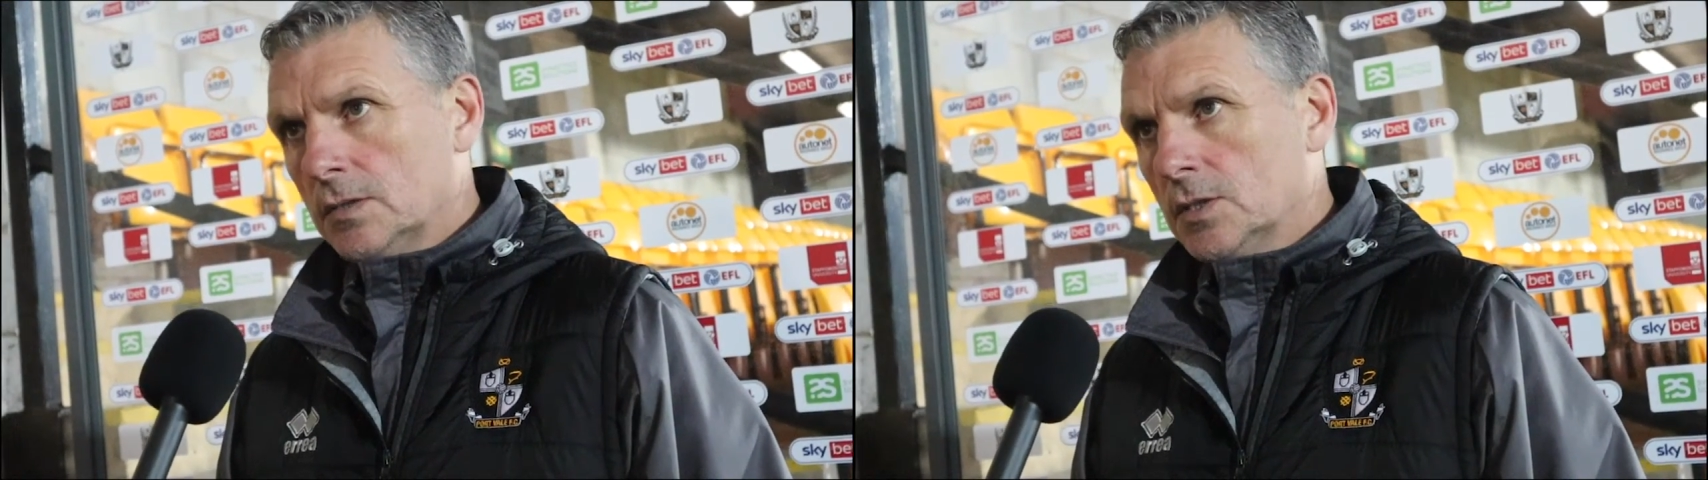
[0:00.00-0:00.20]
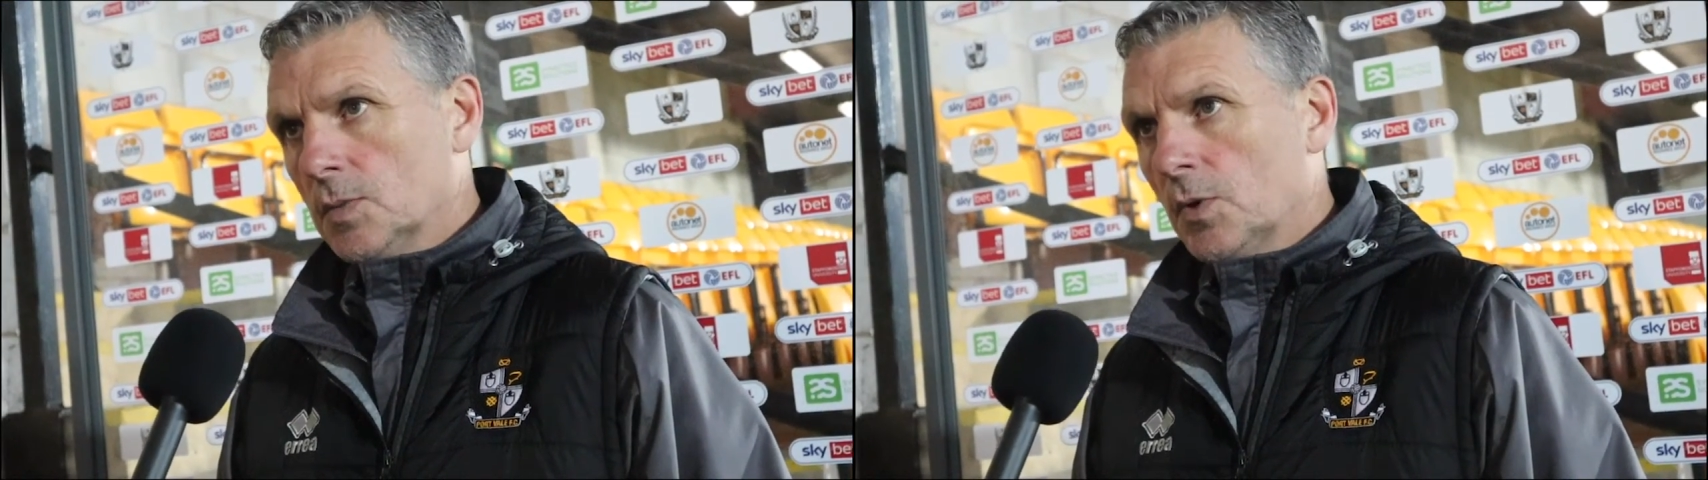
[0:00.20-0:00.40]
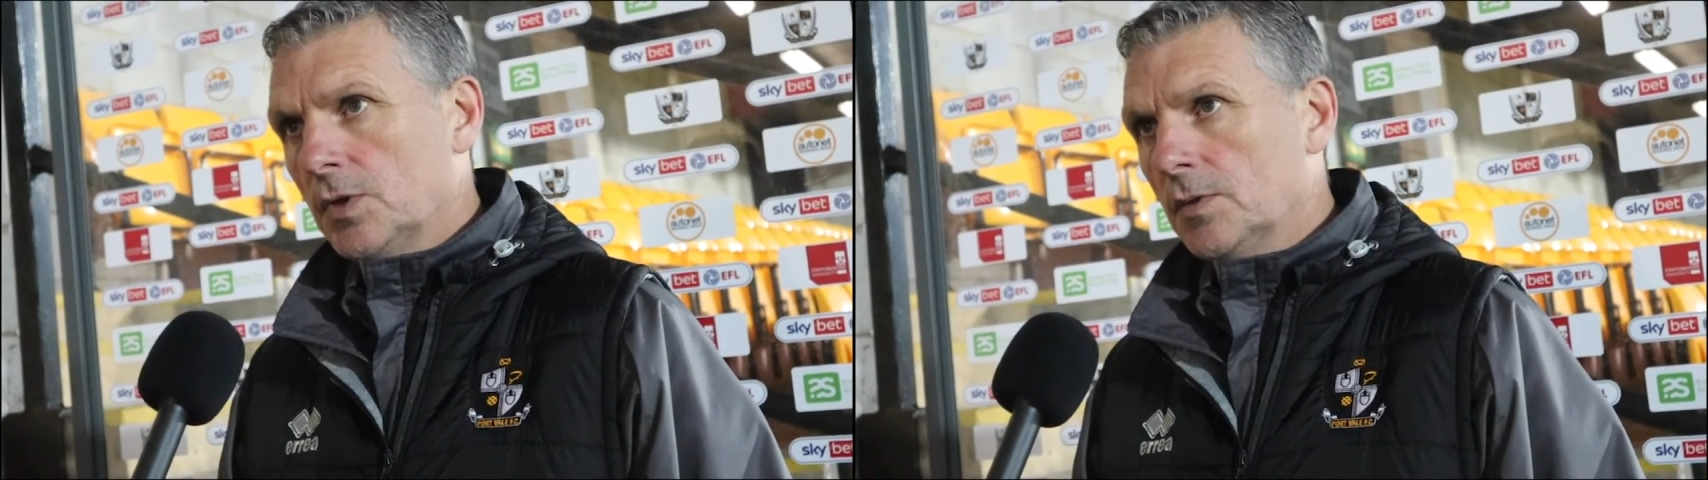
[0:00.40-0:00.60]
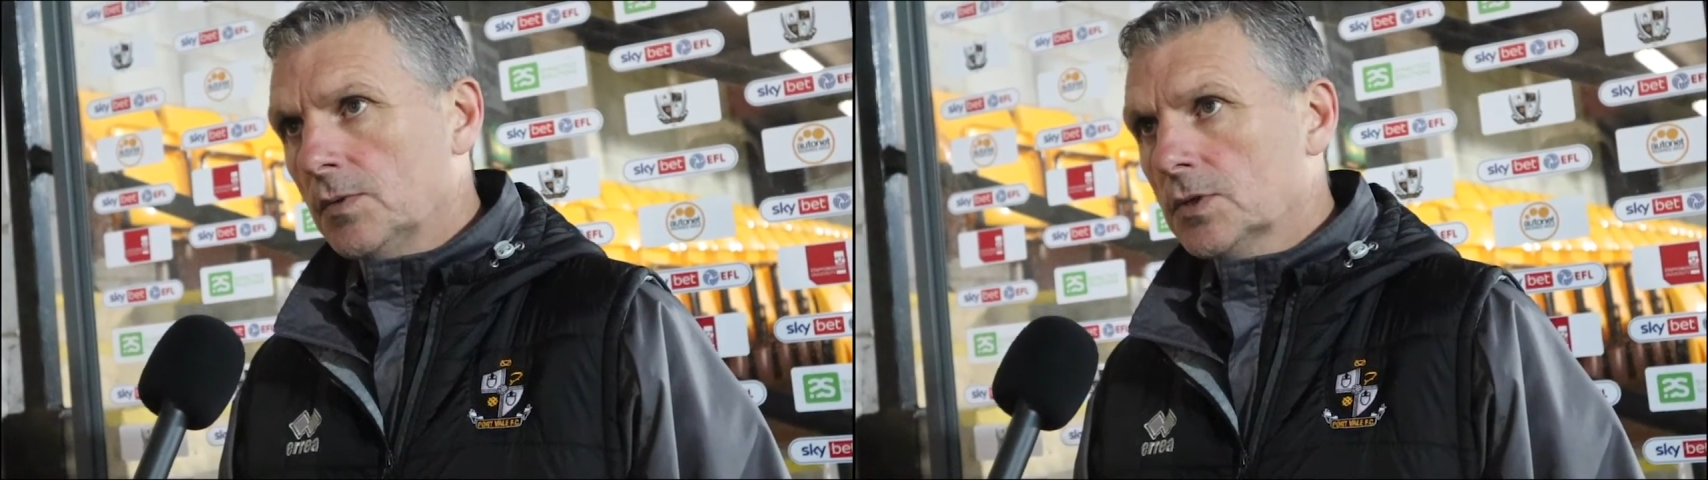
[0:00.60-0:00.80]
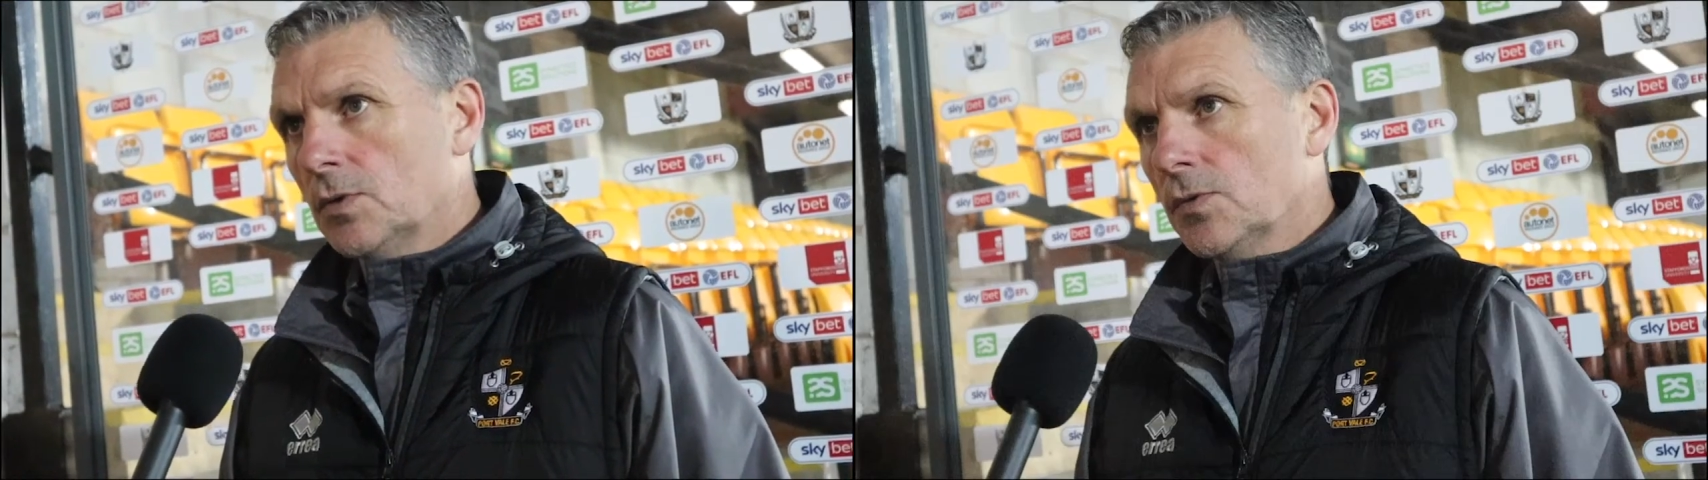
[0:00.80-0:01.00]
disappointed that
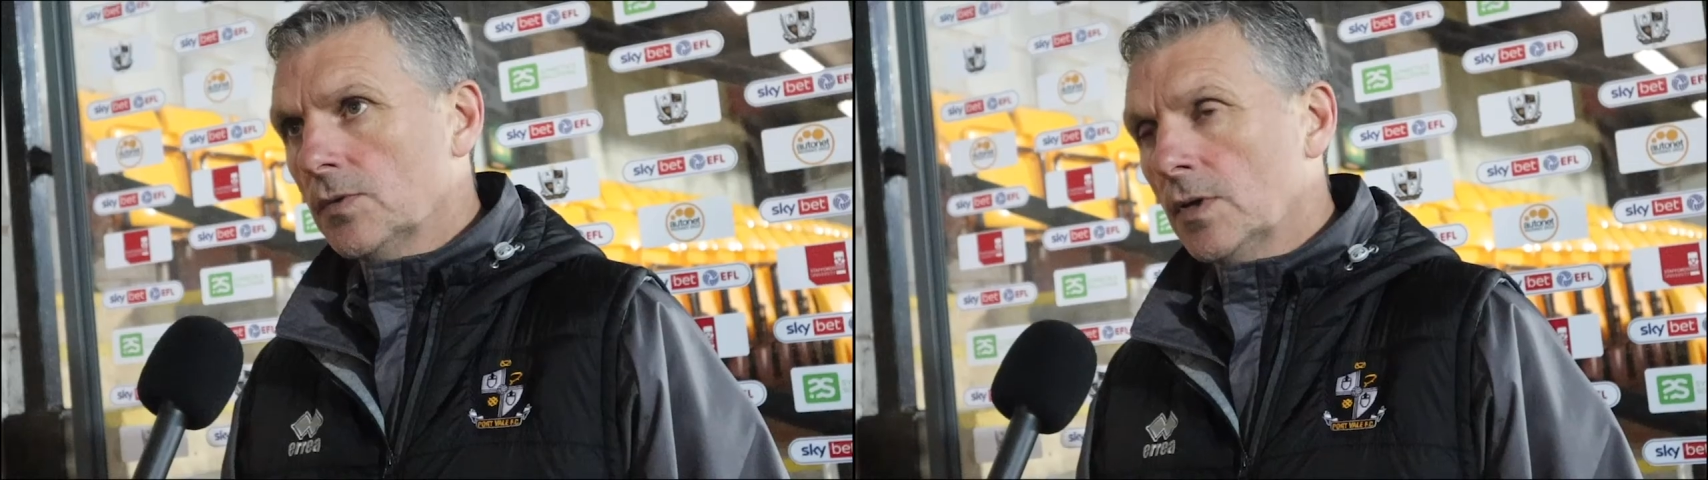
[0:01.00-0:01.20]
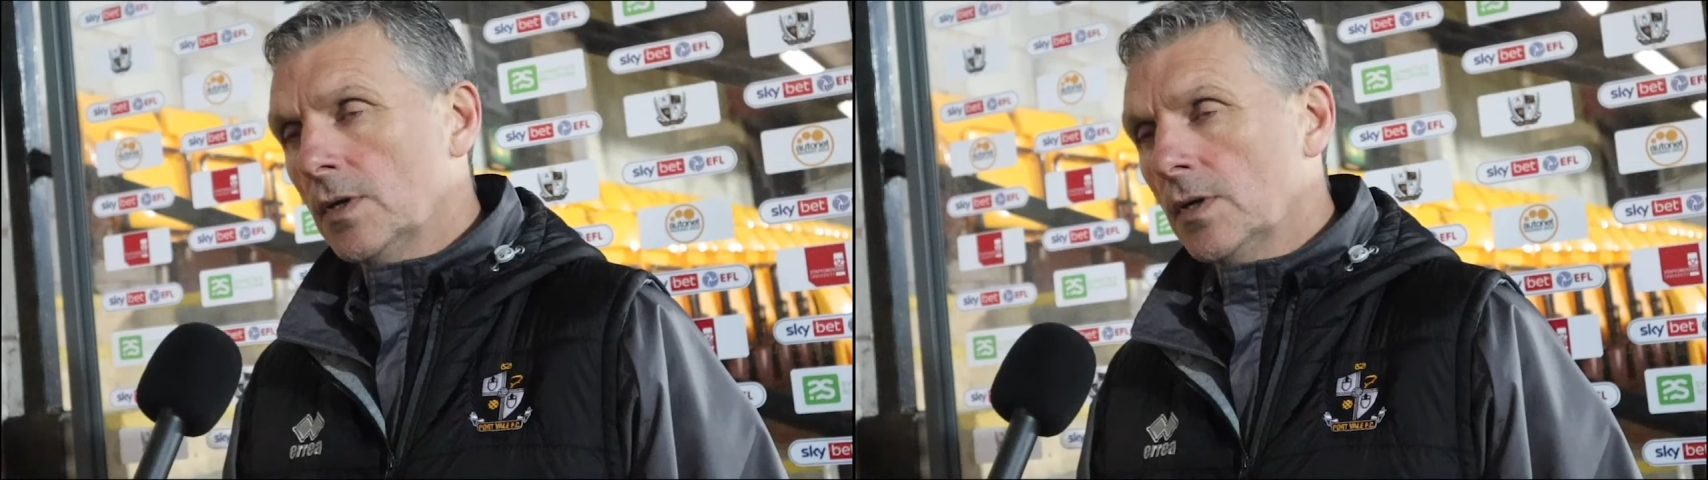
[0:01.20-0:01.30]
we scored